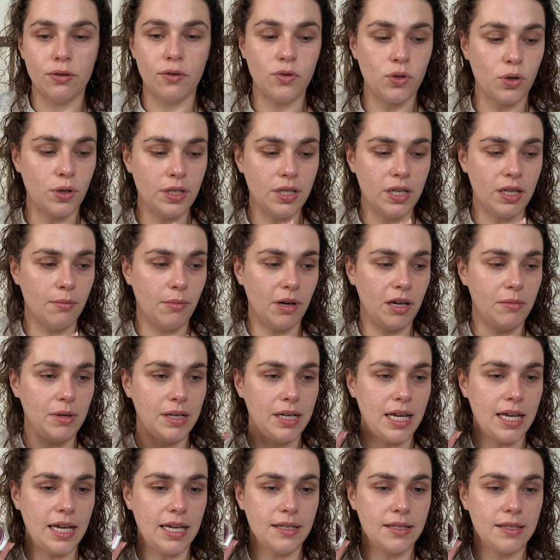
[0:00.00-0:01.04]
of choice at the moment
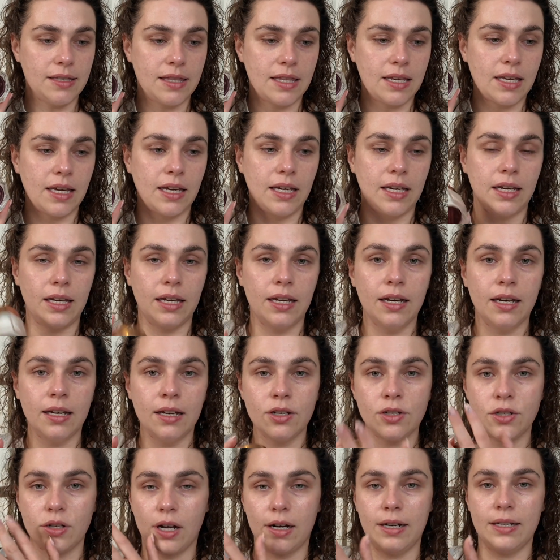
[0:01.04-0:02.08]
is the
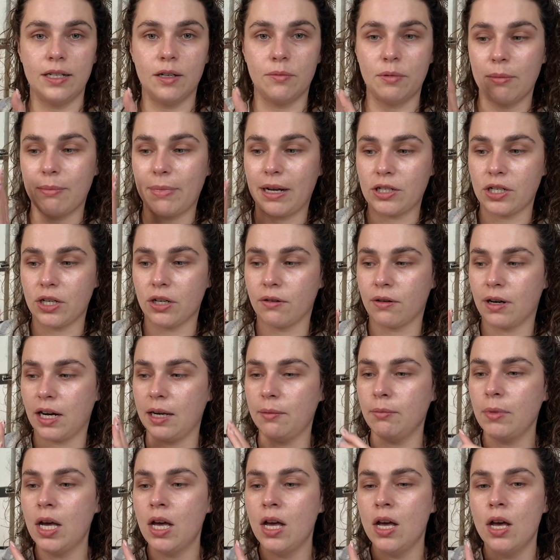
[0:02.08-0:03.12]
Charlotte Tilbury Magic
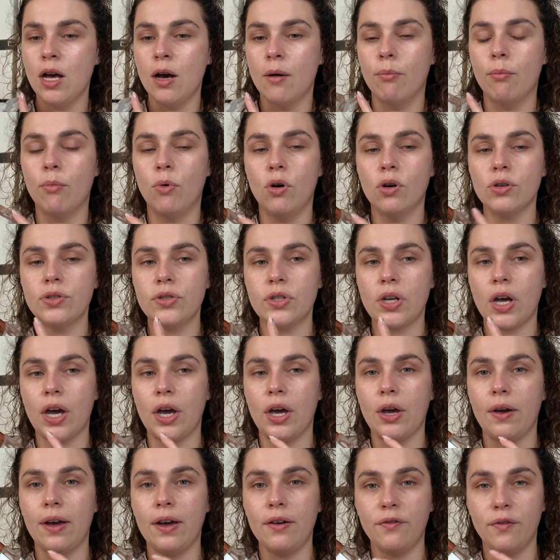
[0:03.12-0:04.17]
Cream, more
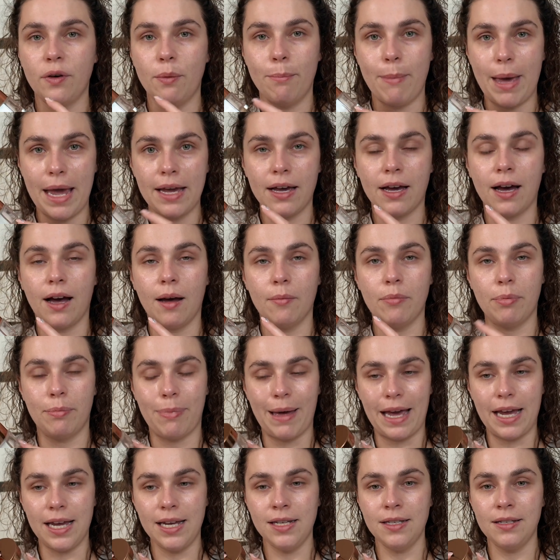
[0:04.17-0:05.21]
so for makeup
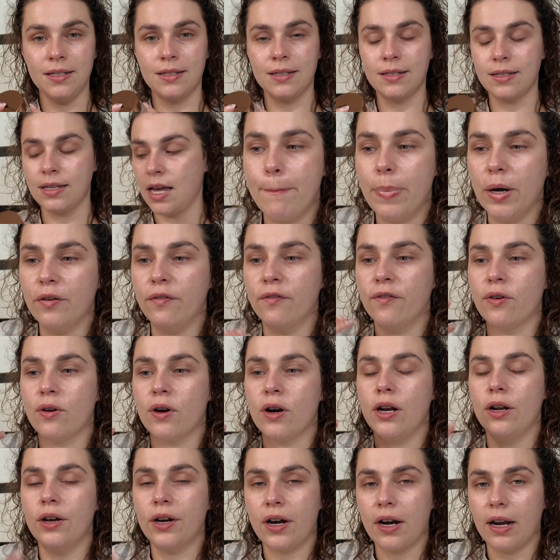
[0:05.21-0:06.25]
base, but for a
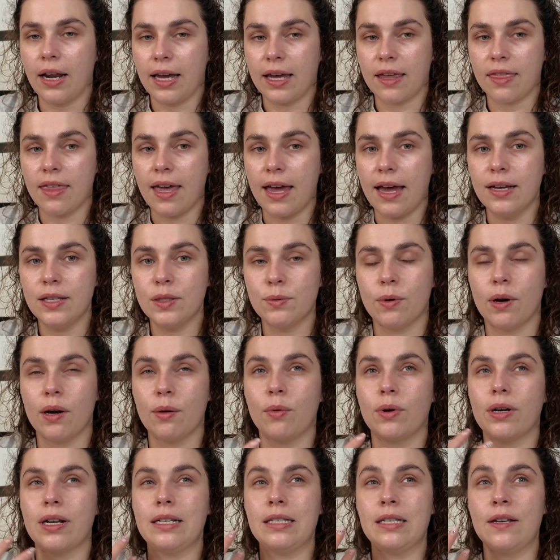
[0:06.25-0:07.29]
look like this where I
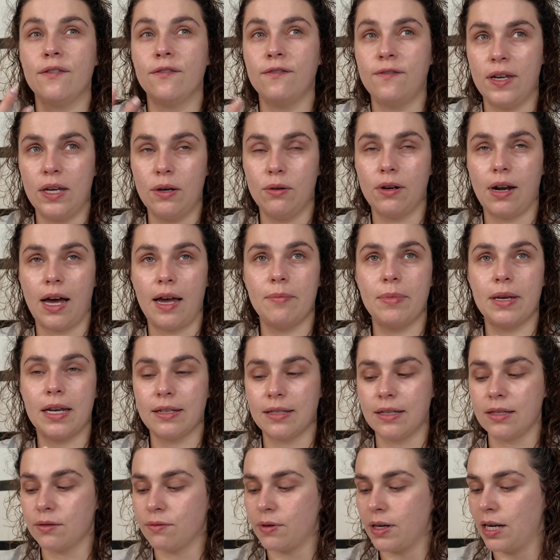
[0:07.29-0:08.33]
want it to feel light because
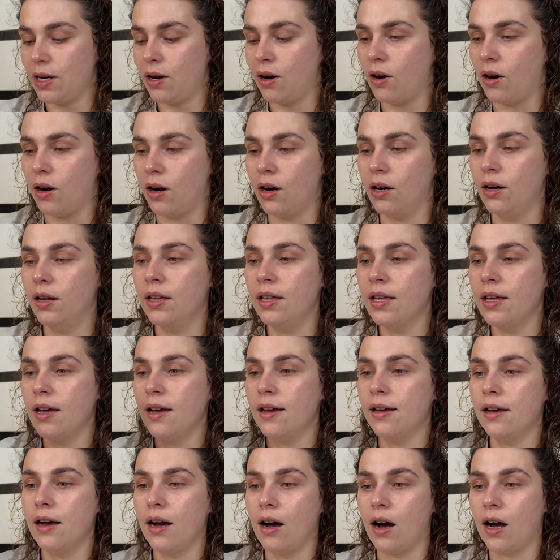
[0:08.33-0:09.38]
it's really hot,
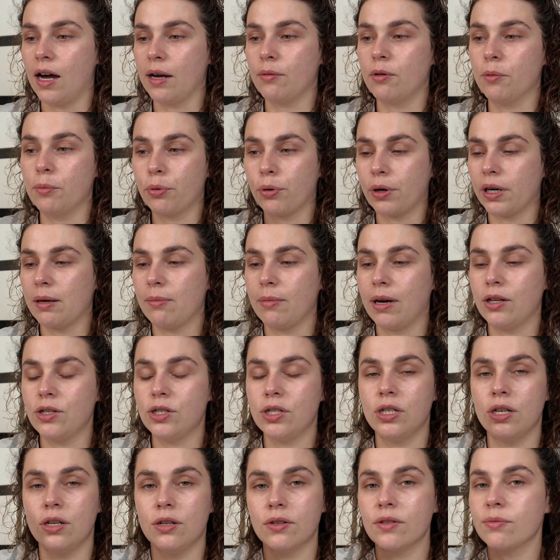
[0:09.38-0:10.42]
I will pretty much
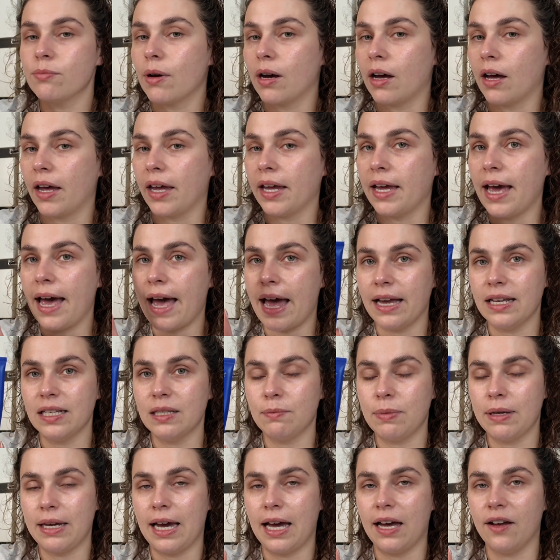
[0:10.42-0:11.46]
use my
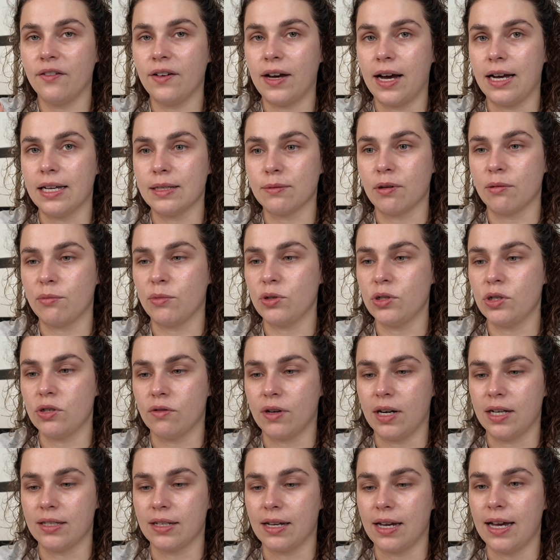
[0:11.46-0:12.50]
SPF as my
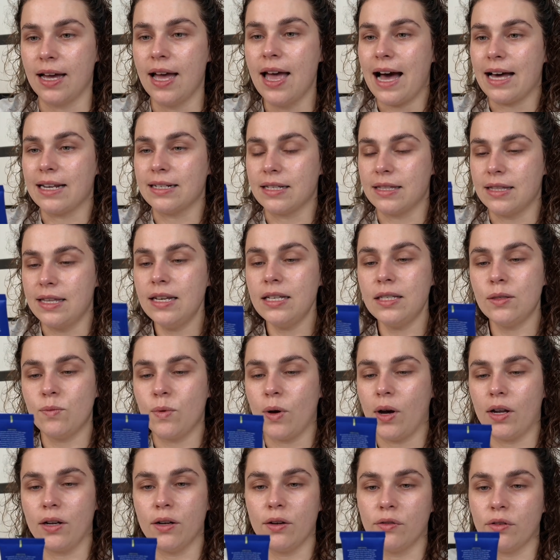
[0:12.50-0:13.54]
moisturiser. And this
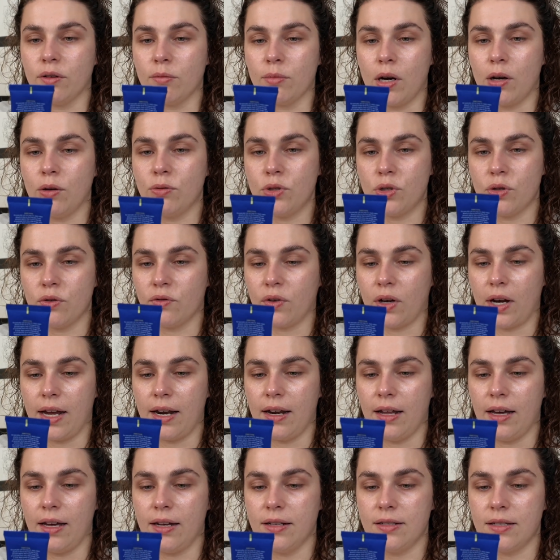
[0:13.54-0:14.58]
one from
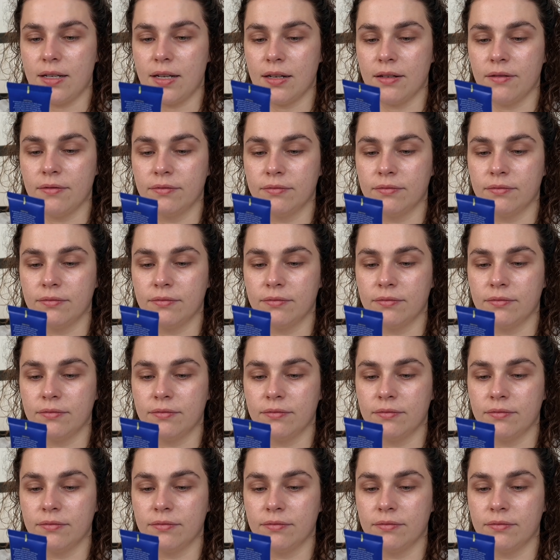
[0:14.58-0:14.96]
Ultraviolet